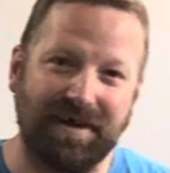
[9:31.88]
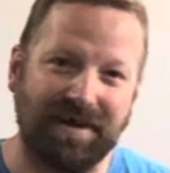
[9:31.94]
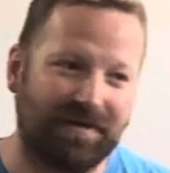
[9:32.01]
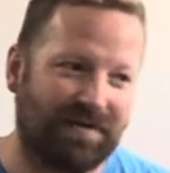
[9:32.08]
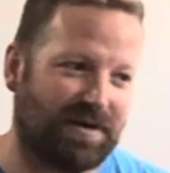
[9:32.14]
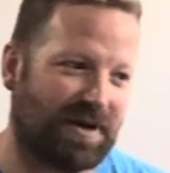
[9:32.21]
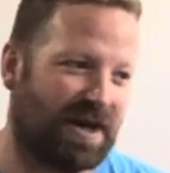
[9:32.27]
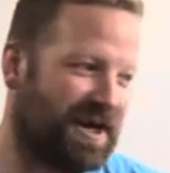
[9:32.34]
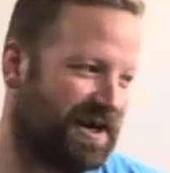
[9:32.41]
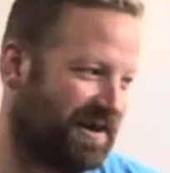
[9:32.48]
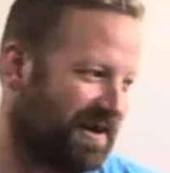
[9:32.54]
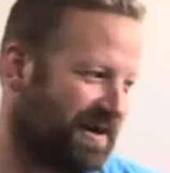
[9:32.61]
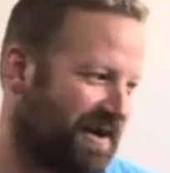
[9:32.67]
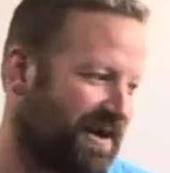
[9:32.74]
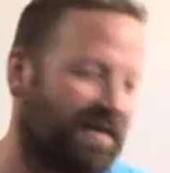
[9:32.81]

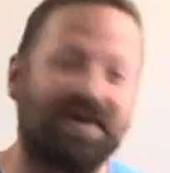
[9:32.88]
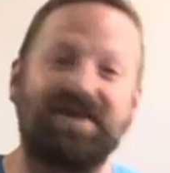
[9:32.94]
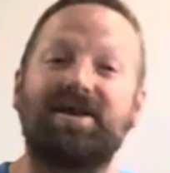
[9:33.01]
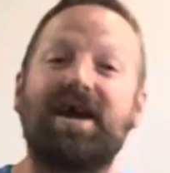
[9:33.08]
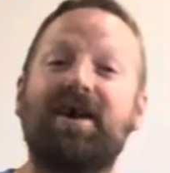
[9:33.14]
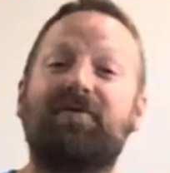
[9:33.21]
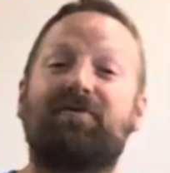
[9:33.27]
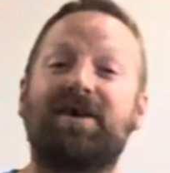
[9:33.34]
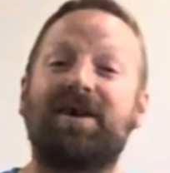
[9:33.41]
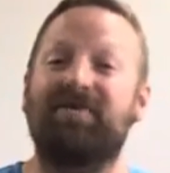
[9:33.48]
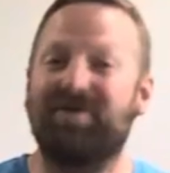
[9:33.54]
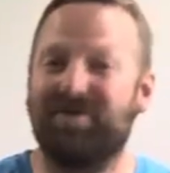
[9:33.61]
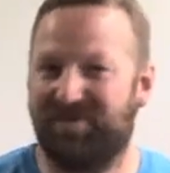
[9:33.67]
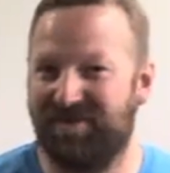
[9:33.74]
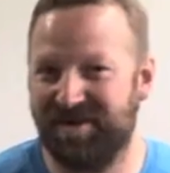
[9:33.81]
The state of Tin
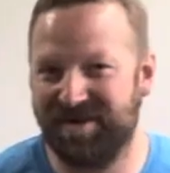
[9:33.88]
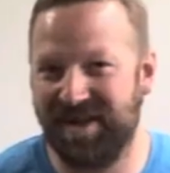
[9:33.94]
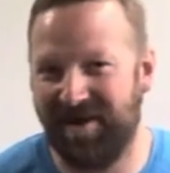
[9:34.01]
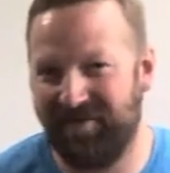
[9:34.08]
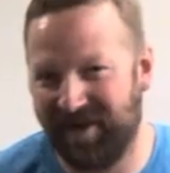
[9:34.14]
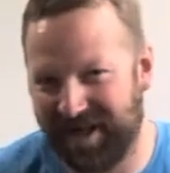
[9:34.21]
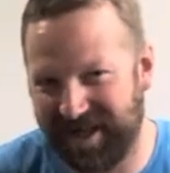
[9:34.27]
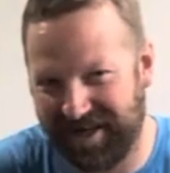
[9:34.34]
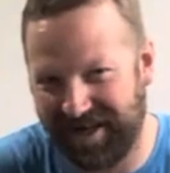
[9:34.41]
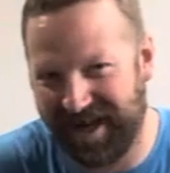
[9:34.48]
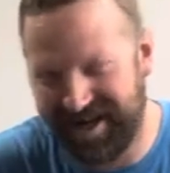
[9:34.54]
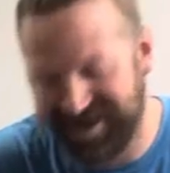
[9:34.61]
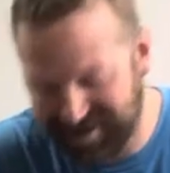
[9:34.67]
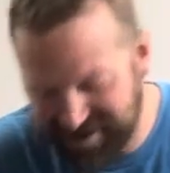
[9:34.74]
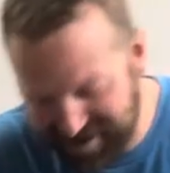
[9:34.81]
Roof does not
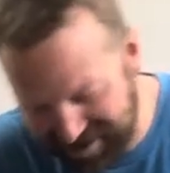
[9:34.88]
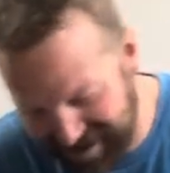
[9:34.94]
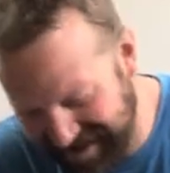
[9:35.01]
recognize